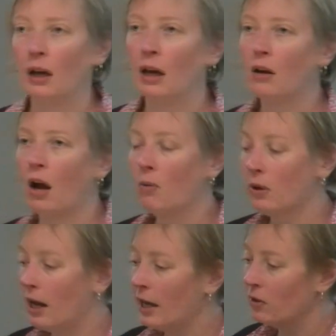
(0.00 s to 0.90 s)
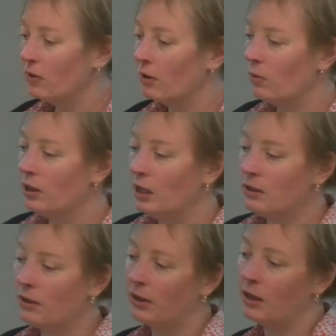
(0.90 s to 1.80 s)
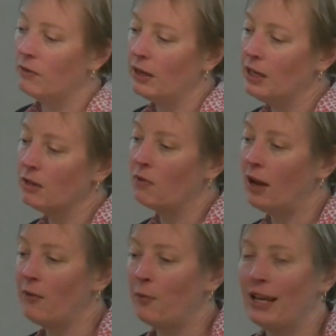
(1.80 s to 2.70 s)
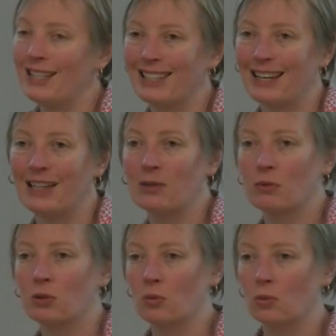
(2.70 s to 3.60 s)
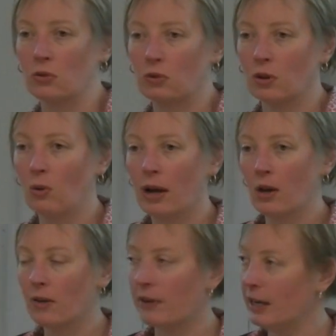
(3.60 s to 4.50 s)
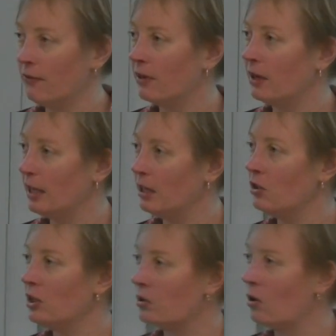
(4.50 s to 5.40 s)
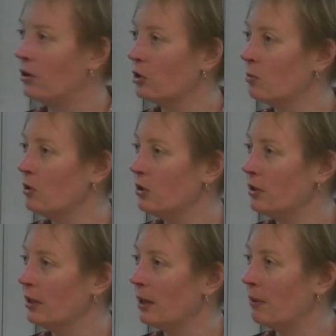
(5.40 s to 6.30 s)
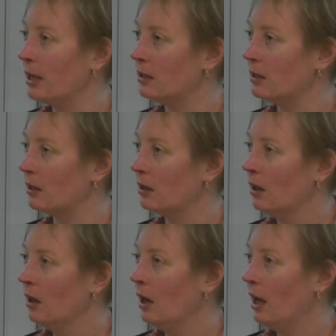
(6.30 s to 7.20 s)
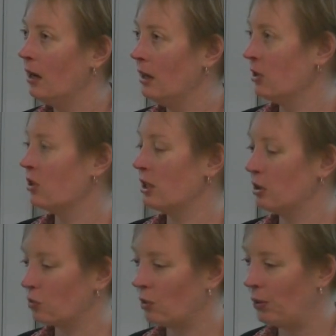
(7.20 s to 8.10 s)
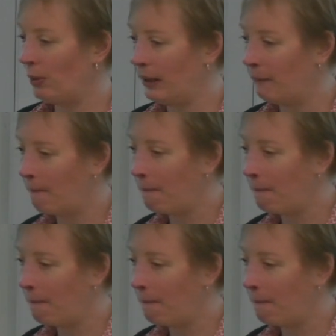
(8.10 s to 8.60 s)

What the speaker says: And I would argue that we need to think of end-of-life plastic as a resource. Quite a lot of effort and energy has gone into producing that plastic, and then it just gets thrown away.